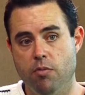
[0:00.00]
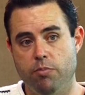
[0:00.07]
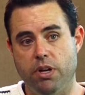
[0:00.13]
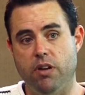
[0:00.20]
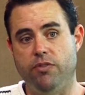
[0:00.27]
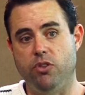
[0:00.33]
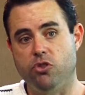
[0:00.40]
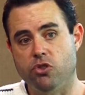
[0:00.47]
But
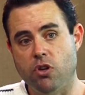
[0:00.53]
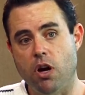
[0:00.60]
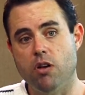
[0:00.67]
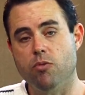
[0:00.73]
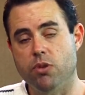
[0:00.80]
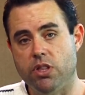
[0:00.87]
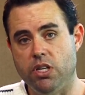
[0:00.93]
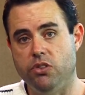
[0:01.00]
if you
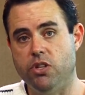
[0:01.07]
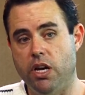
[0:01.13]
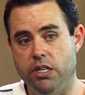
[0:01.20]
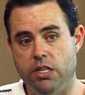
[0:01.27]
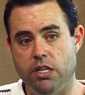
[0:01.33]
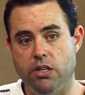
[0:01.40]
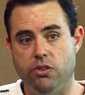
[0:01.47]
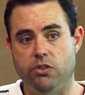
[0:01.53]
start with these
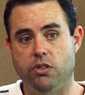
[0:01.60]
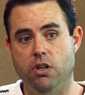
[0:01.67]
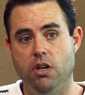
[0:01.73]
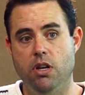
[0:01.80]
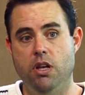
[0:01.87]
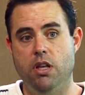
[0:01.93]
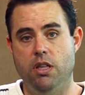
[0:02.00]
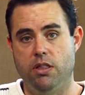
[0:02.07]
ideas,
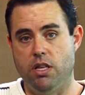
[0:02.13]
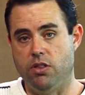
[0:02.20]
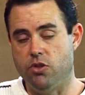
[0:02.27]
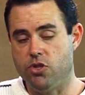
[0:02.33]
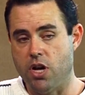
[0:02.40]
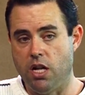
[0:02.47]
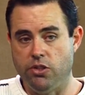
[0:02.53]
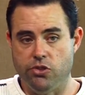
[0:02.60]
that the
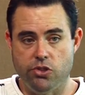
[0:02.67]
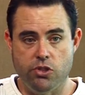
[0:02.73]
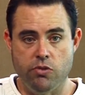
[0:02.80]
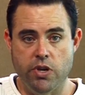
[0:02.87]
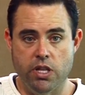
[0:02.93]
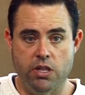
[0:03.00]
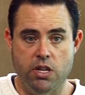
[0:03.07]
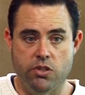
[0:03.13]
child is
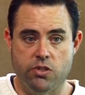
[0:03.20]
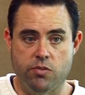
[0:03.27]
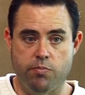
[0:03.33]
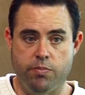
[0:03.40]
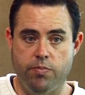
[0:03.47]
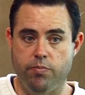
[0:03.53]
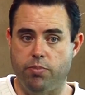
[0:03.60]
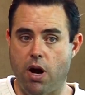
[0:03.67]
doing this
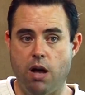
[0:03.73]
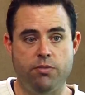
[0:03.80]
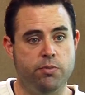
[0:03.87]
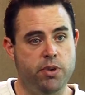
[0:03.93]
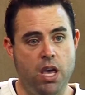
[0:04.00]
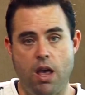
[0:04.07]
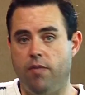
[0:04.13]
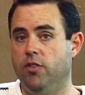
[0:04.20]
problem
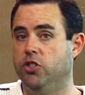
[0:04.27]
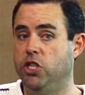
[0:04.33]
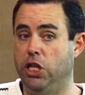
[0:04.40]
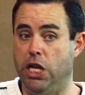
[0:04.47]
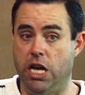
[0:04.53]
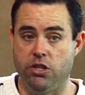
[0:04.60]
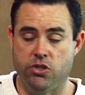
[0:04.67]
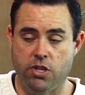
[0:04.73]
behavior to
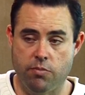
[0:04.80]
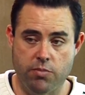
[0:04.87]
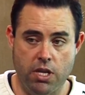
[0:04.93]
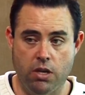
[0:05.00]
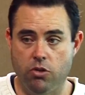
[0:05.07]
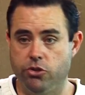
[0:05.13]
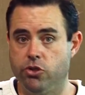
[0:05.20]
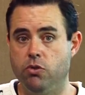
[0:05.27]
get
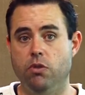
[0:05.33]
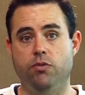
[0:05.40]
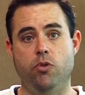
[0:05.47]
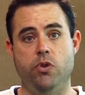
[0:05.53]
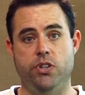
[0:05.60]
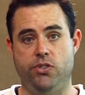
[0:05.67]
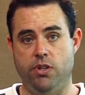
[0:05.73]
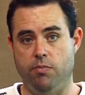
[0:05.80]
something or to
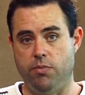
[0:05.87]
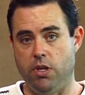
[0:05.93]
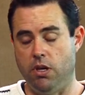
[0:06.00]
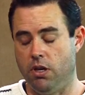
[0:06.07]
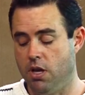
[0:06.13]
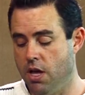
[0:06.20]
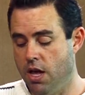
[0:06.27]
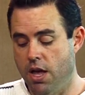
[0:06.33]
avoid
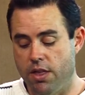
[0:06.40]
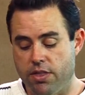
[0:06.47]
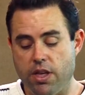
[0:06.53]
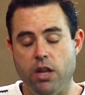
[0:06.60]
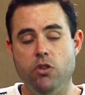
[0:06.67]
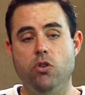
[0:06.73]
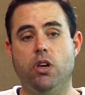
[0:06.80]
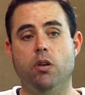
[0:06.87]
something,
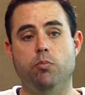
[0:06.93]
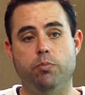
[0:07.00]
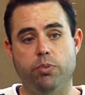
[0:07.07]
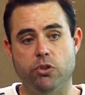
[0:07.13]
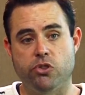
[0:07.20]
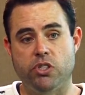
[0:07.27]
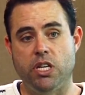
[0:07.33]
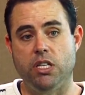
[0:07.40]
then you can
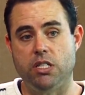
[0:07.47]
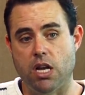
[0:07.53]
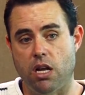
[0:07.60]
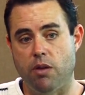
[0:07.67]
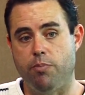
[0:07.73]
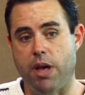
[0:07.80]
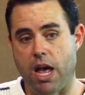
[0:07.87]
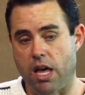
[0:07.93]
proceed down
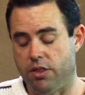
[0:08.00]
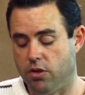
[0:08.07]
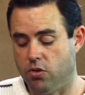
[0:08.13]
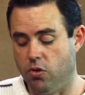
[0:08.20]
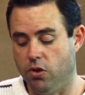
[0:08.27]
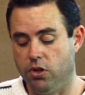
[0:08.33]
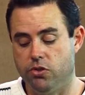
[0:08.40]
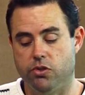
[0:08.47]
a path
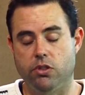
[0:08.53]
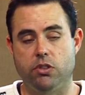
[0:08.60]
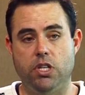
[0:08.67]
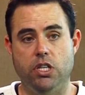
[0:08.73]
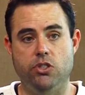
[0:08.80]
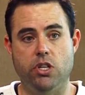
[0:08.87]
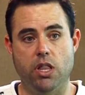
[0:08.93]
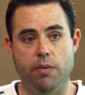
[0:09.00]
towards
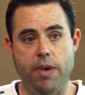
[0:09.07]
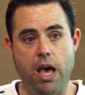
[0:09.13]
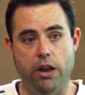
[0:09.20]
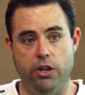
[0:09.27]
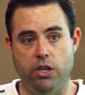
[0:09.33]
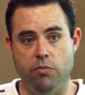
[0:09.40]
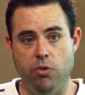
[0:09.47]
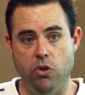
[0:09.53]
teaching them how
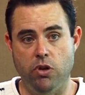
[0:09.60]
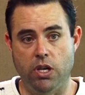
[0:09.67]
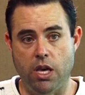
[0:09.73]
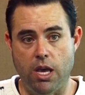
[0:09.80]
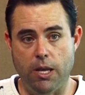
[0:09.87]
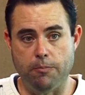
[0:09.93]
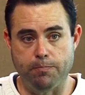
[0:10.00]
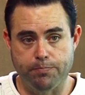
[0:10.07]
to
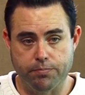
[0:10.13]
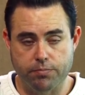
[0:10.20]
communicate.